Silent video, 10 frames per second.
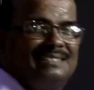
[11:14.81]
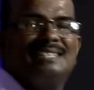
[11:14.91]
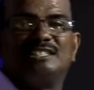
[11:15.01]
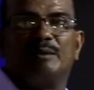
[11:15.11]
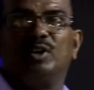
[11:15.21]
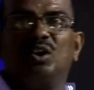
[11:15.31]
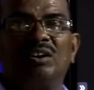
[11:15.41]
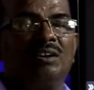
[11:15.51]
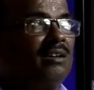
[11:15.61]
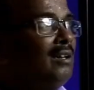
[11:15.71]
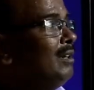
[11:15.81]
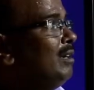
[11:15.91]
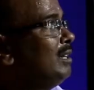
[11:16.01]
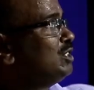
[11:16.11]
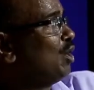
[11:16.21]
system, no?
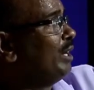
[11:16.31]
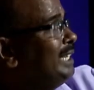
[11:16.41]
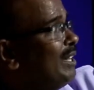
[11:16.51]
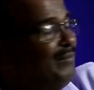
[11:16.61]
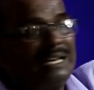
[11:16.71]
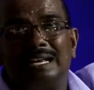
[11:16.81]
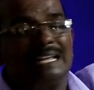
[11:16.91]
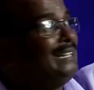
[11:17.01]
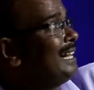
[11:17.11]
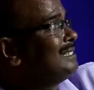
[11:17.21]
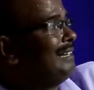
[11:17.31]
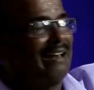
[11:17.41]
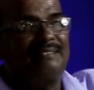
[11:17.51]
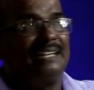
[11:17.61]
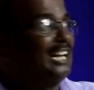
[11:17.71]
So in the villi, there's
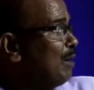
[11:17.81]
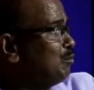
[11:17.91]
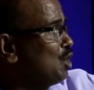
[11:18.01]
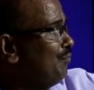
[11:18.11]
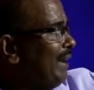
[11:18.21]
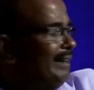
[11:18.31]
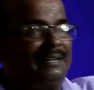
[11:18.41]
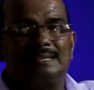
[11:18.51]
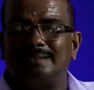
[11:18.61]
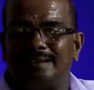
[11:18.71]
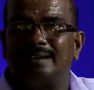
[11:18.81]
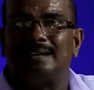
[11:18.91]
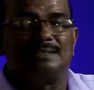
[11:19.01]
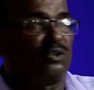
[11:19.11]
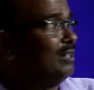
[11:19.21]
lacteal absorb fatty acid and
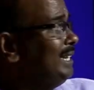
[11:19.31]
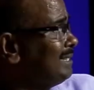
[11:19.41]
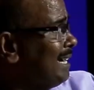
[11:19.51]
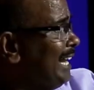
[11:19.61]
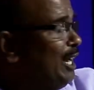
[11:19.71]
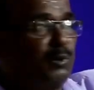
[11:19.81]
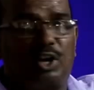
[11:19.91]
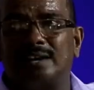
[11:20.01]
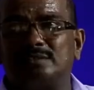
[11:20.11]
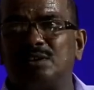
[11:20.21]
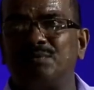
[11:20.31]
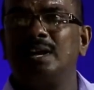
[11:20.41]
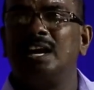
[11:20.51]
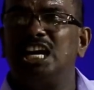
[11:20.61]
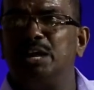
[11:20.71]
glycerol. These are the end products of
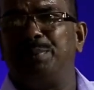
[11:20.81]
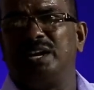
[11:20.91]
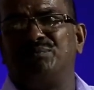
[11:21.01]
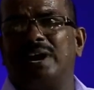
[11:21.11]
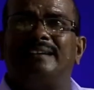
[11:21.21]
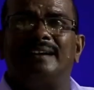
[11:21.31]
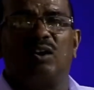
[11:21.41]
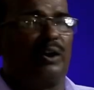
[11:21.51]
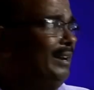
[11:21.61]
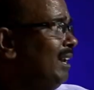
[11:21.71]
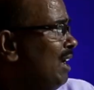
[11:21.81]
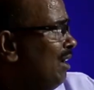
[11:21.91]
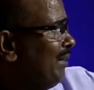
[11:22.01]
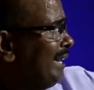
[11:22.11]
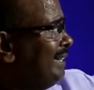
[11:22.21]
lipid, fat and oil.
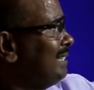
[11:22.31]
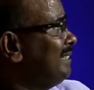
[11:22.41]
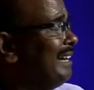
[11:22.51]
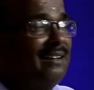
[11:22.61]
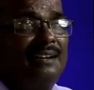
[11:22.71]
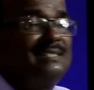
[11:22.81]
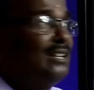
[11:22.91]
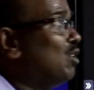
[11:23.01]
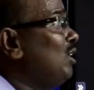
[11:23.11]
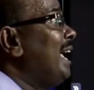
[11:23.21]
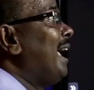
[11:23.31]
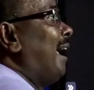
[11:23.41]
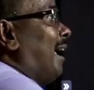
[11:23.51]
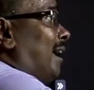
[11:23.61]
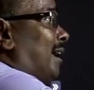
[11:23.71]
Fatty acid and glycerol
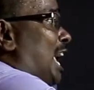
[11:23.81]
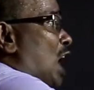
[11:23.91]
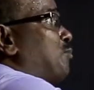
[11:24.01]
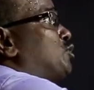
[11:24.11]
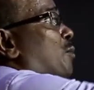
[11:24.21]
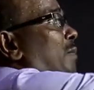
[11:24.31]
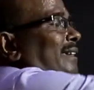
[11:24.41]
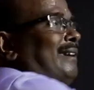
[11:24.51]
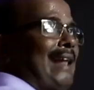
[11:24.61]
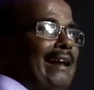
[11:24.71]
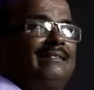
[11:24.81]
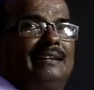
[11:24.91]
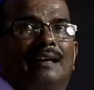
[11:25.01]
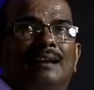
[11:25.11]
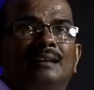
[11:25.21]
absorbed by the
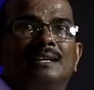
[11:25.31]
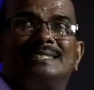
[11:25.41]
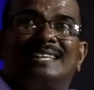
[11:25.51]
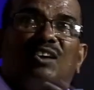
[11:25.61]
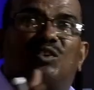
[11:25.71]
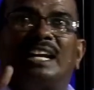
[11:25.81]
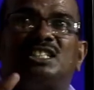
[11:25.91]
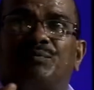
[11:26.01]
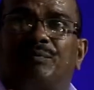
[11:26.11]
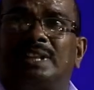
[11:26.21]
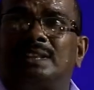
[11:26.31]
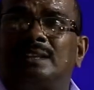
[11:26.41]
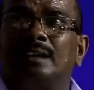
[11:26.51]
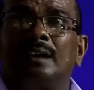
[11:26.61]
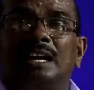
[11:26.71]
lacteal, circulates with
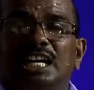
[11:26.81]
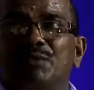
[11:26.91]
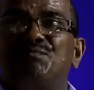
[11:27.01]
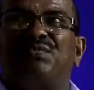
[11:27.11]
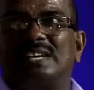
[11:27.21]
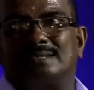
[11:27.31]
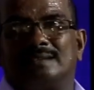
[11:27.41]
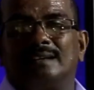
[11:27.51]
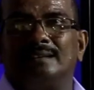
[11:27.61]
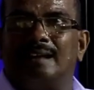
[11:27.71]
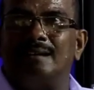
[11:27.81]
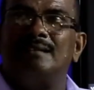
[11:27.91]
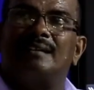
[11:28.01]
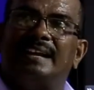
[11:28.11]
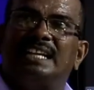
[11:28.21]
lymph first, then
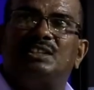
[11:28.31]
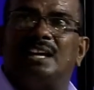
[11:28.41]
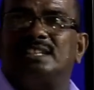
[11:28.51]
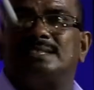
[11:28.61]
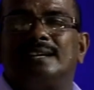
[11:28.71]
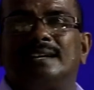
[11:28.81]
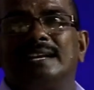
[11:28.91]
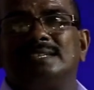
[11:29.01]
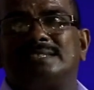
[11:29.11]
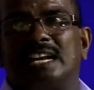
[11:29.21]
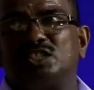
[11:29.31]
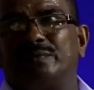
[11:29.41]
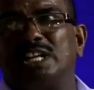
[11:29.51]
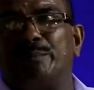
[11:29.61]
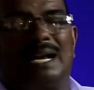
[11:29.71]
reach a certain instance
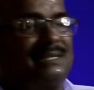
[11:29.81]
with the blood